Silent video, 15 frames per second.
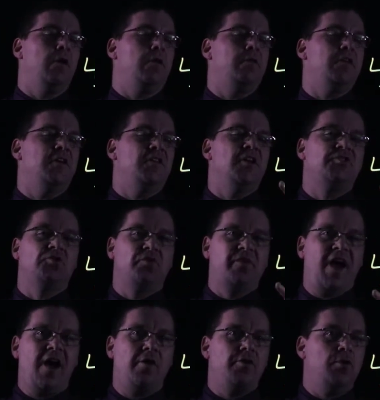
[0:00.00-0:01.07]
the initial
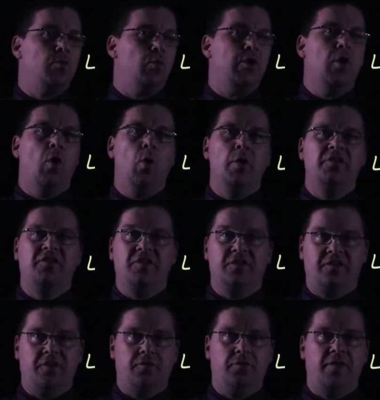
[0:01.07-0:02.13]
value, we always
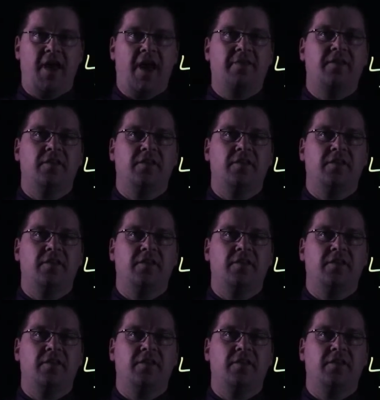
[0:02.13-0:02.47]
consider that.